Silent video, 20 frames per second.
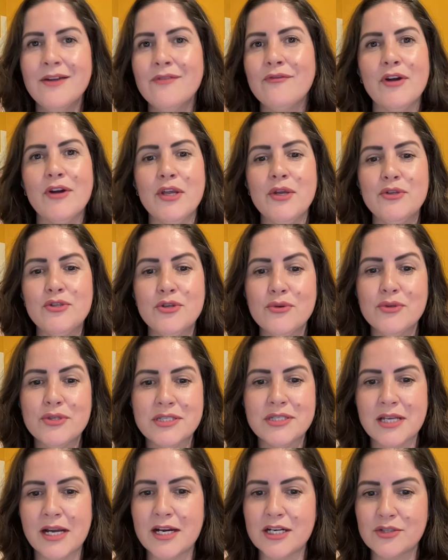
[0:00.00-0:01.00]
for you to
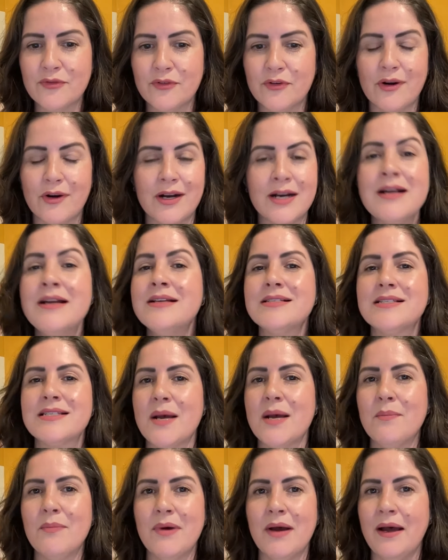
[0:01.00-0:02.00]
search for
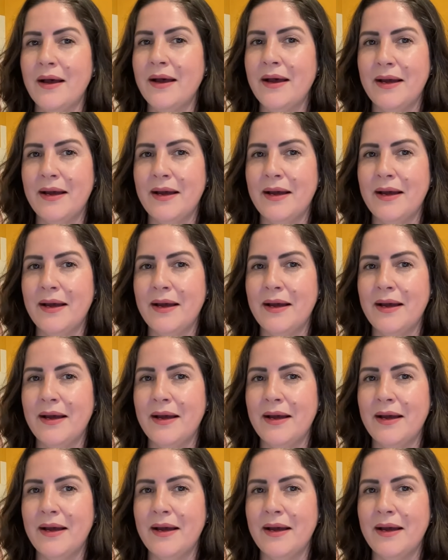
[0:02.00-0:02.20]
some